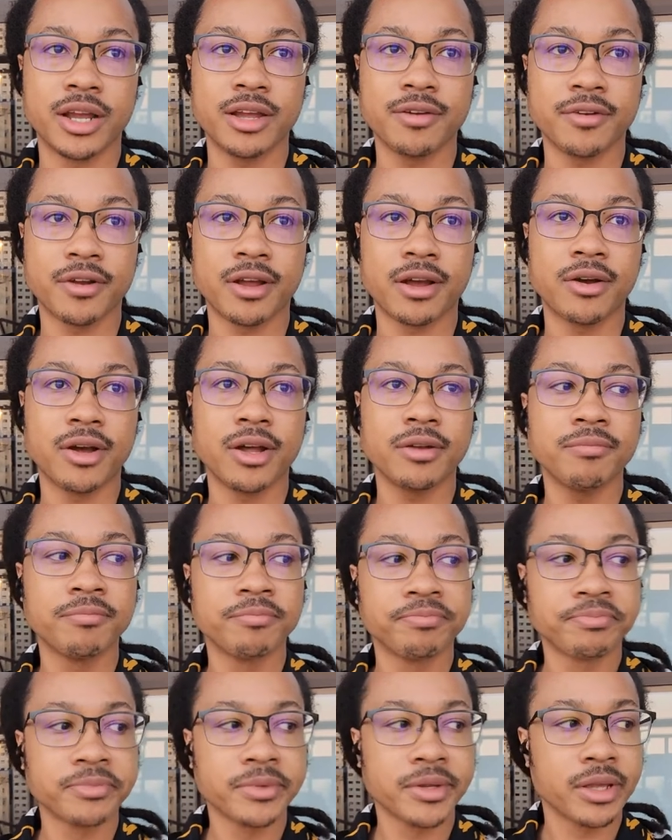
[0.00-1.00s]
night from now on.
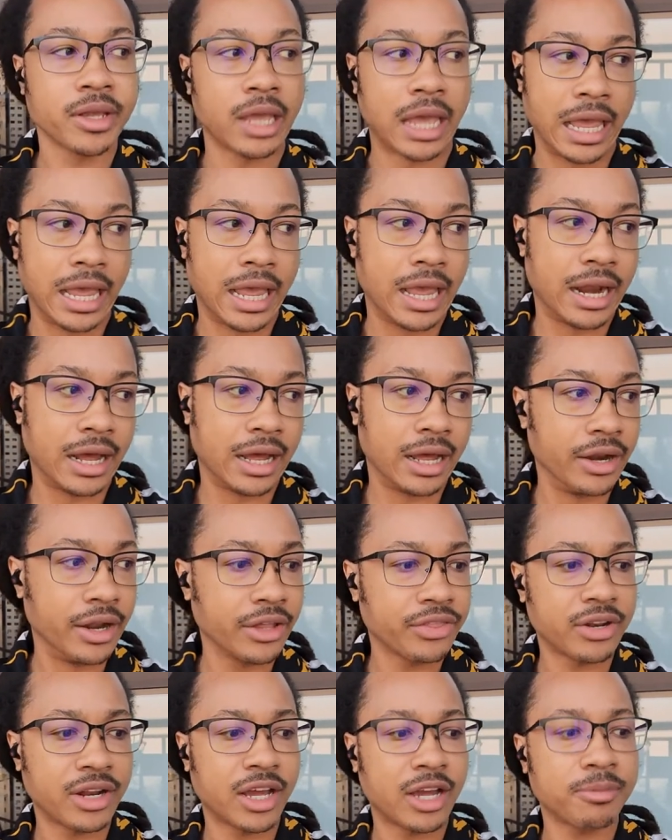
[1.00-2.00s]
And uh,
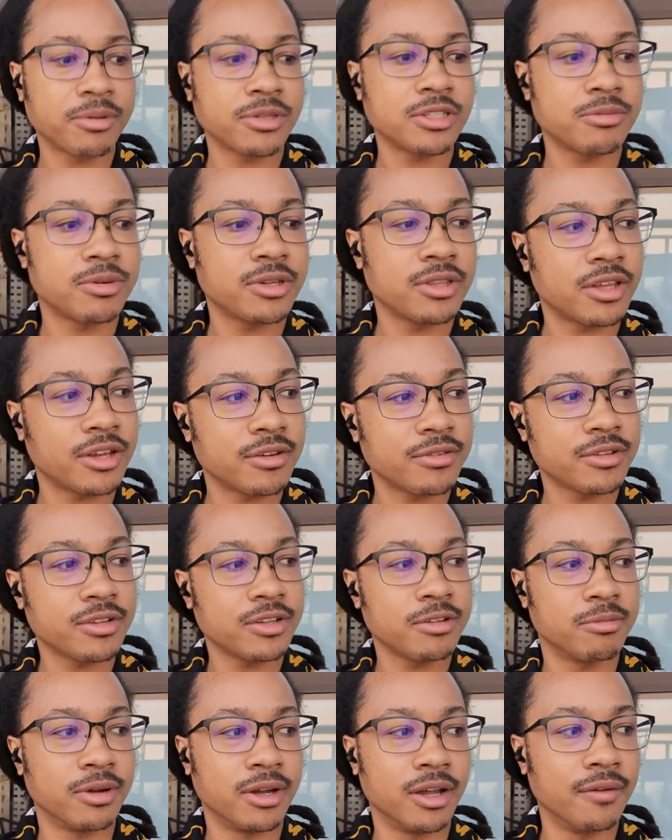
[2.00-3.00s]
nothing happened to me
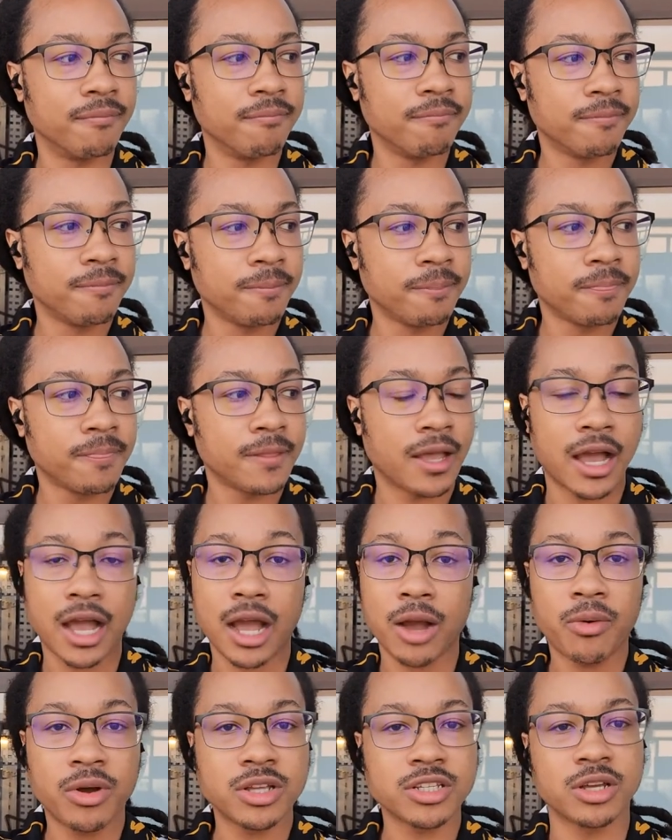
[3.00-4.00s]
thankfully, but
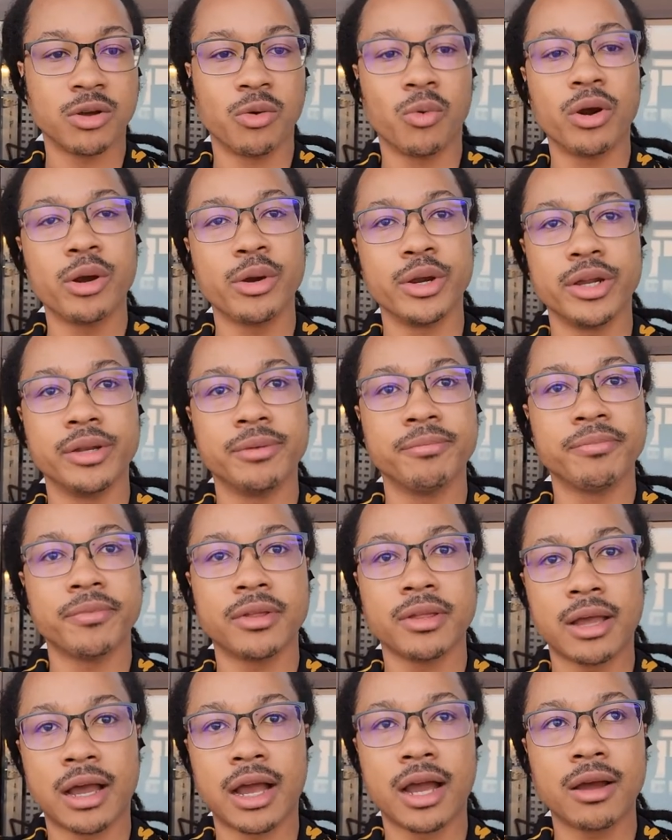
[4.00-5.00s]
I wasn't worried.
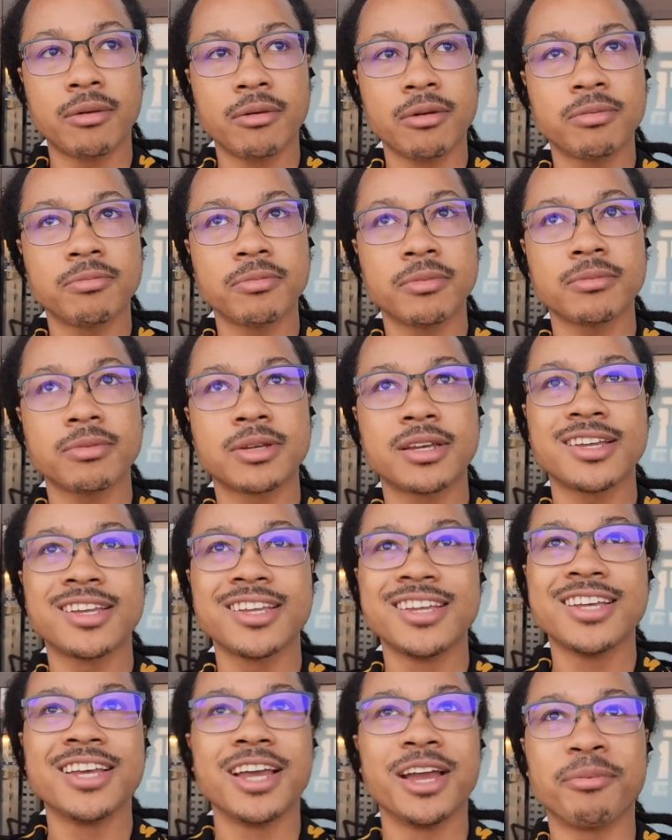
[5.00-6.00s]
I'll,
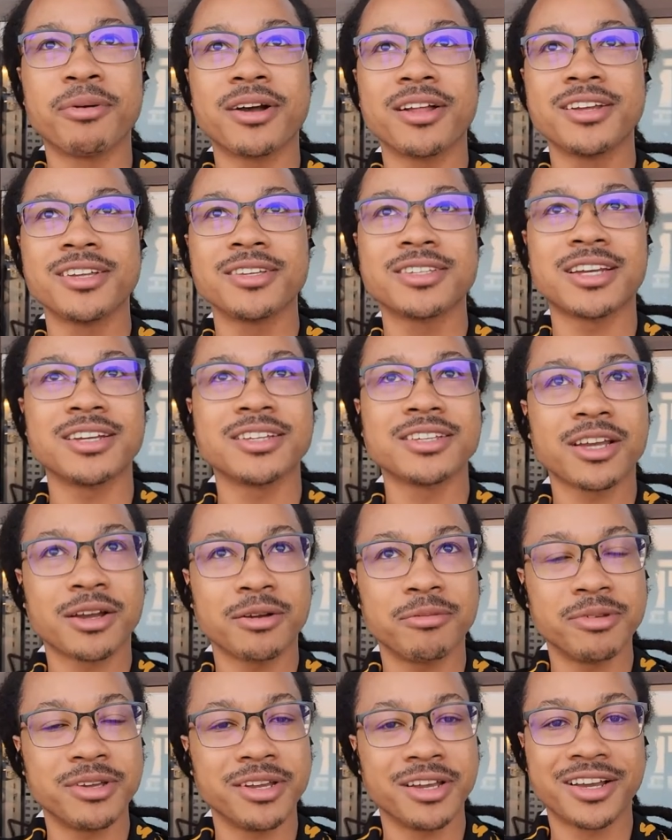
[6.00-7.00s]
it probably sounds like
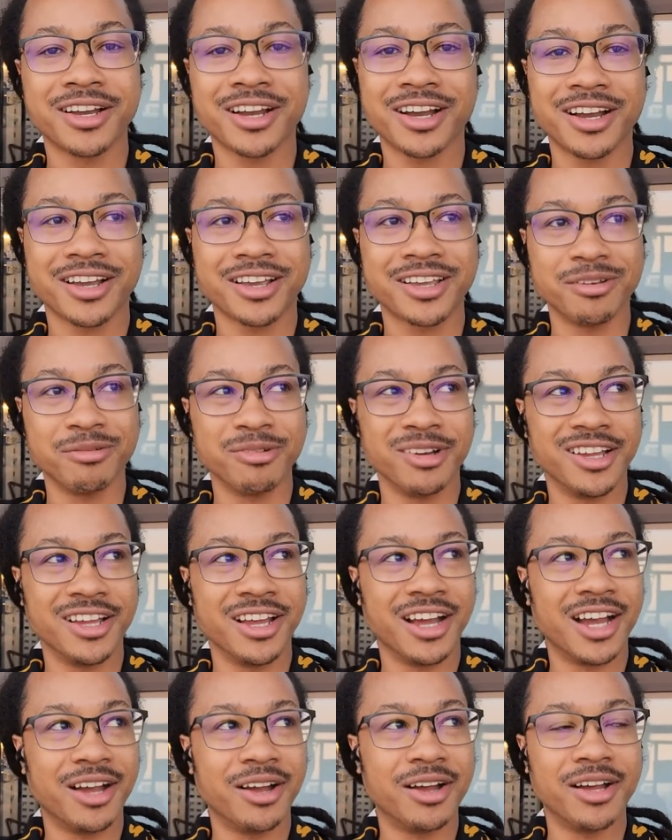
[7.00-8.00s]
I'm being cocky, but
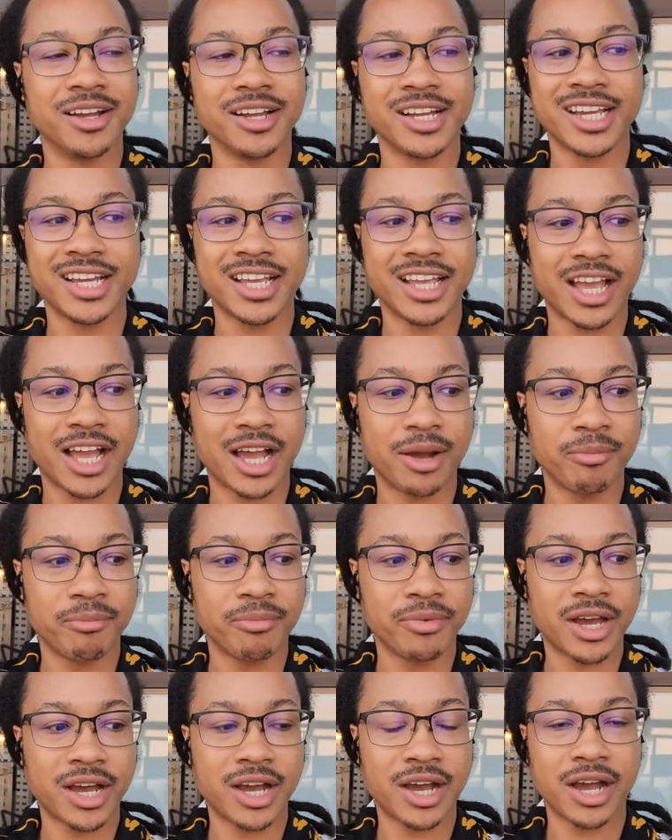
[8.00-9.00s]
uh, yeah, I'm
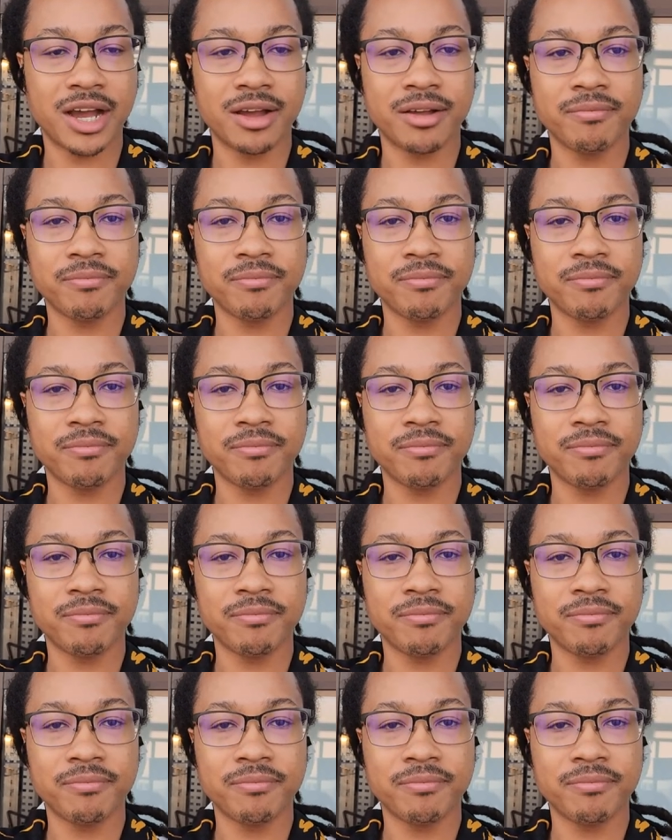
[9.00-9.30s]
not.